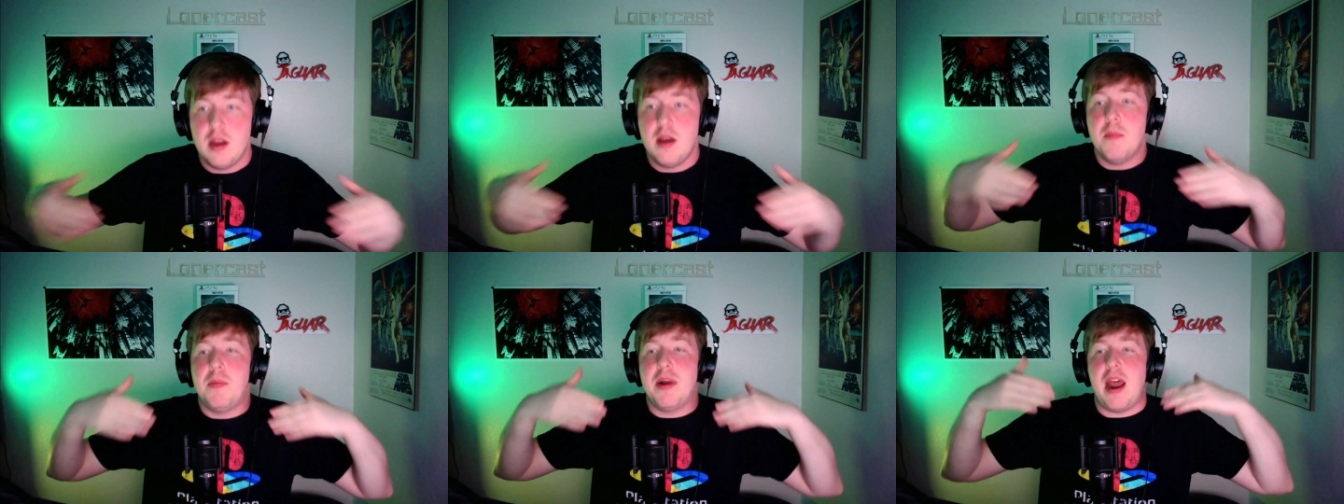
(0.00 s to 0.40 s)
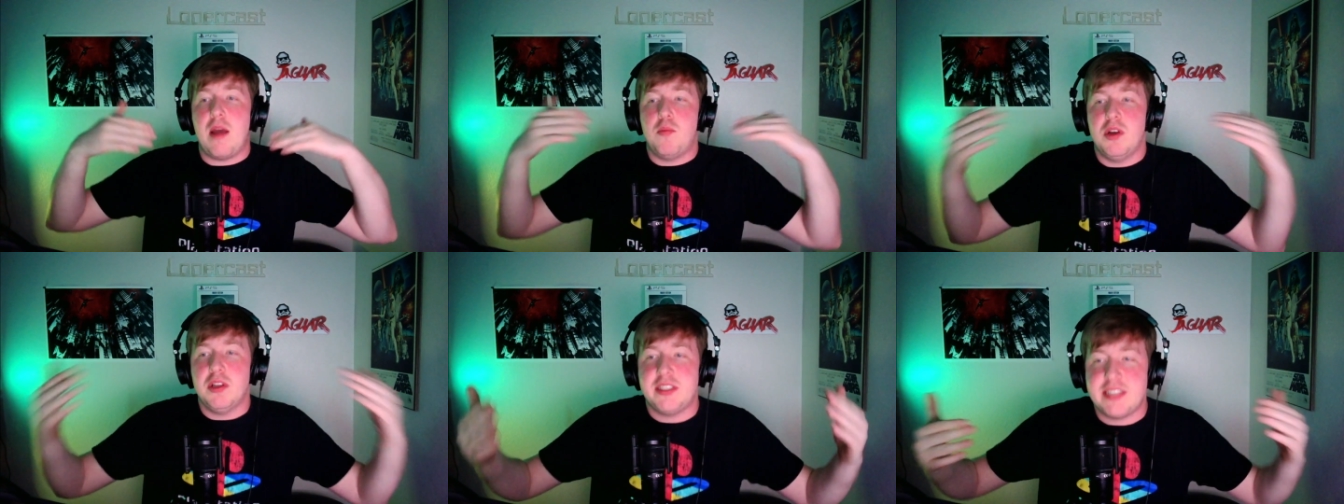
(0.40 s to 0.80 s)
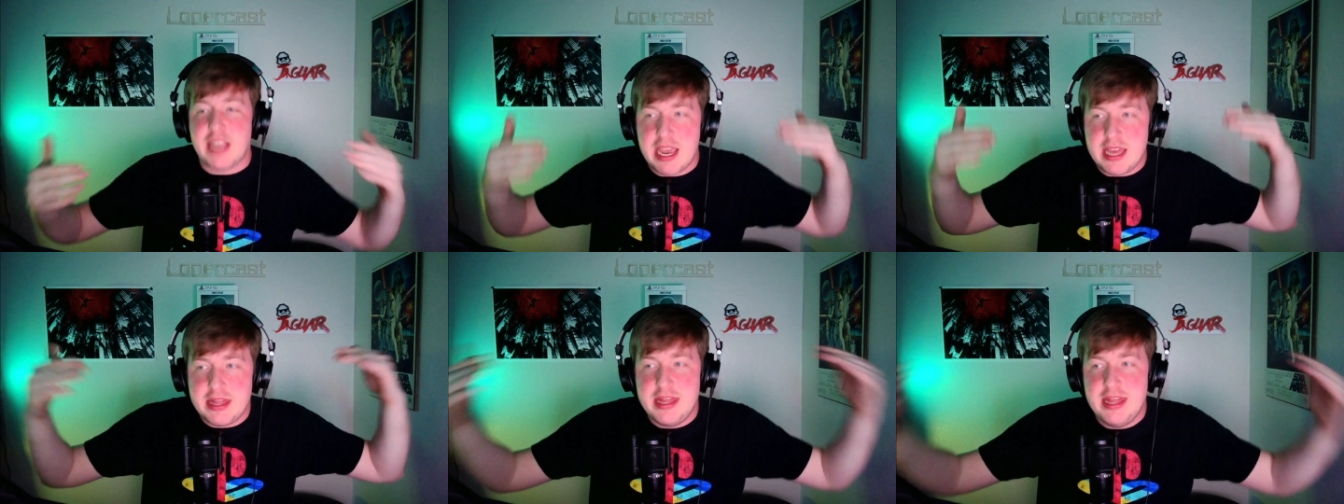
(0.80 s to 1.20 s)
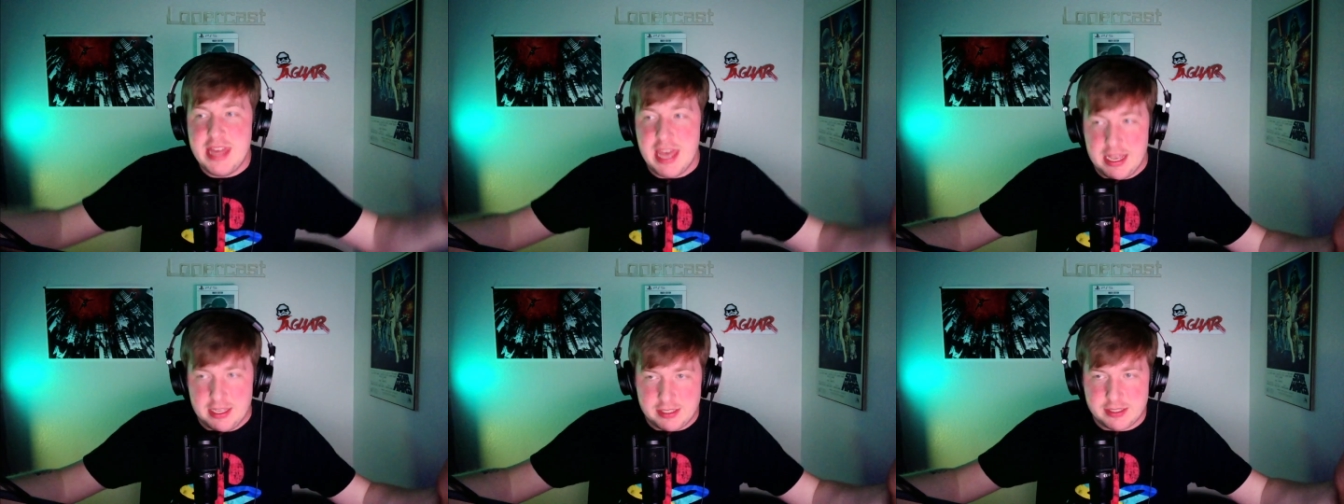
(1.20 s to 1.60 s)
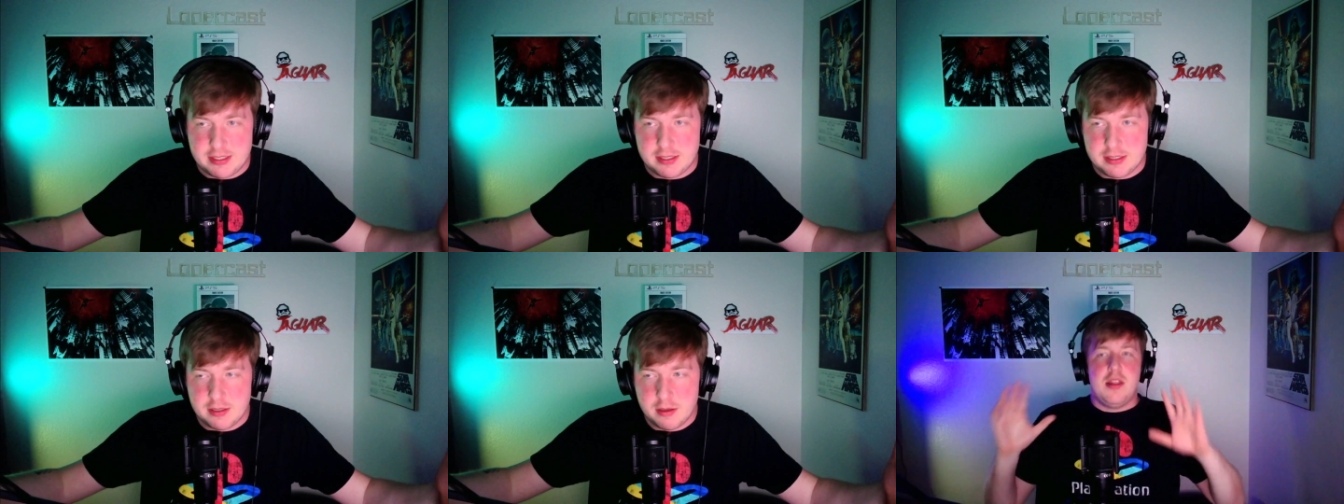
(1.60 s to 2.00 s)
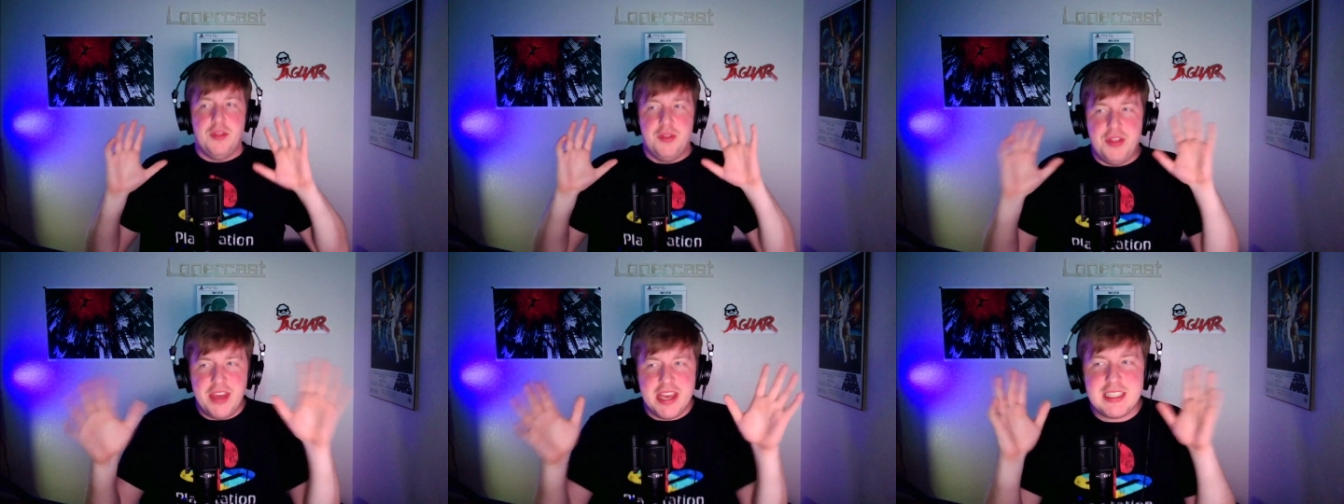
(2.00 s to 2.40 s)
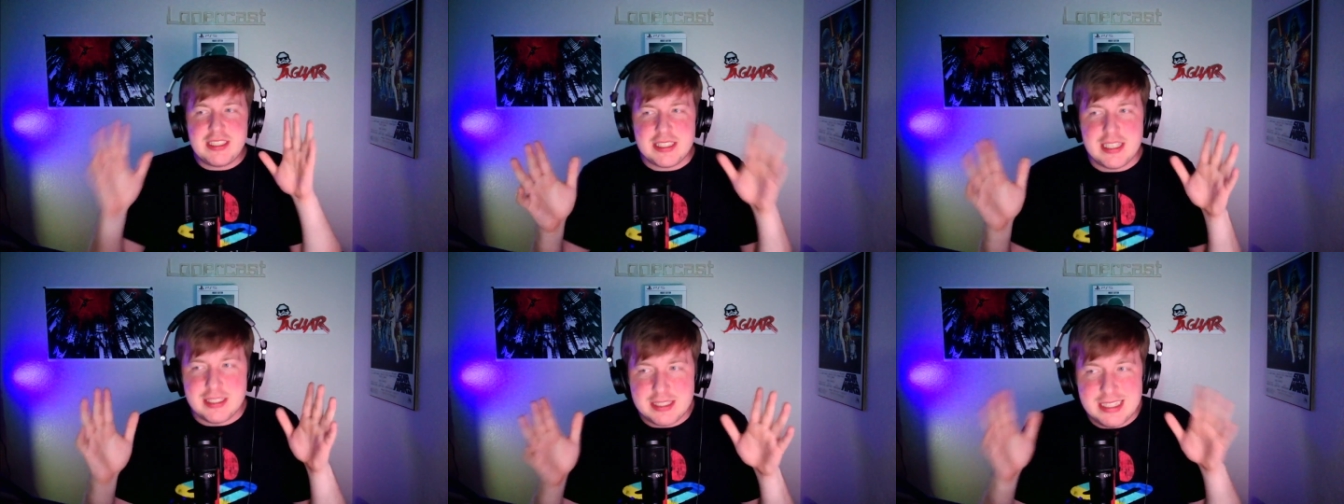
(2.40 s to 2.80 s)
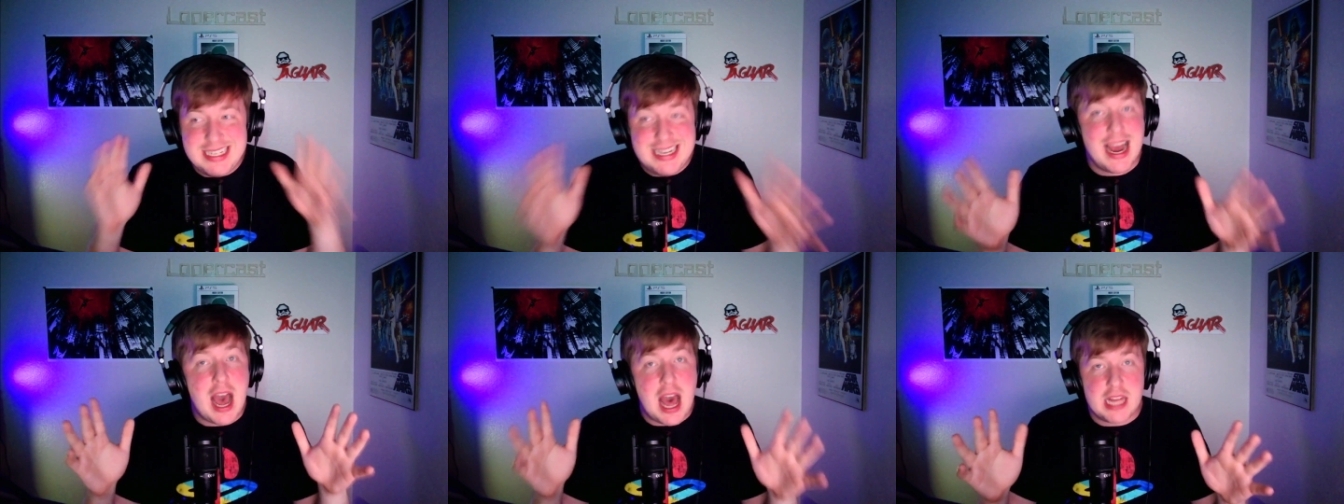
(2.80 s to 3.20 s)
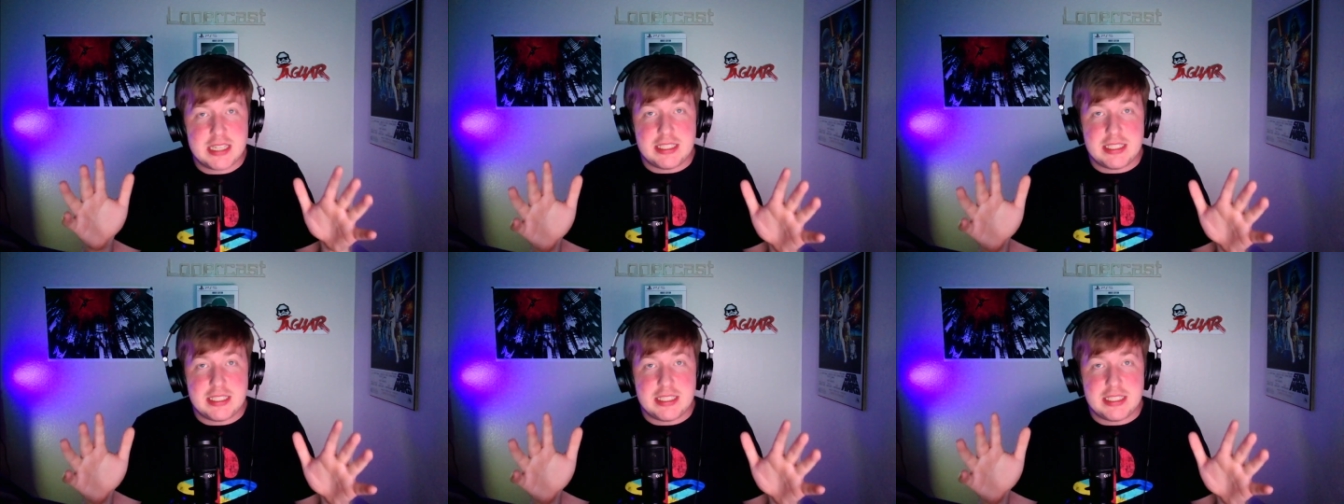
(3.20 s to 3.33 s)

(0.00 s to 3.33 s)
But I will say this: this is not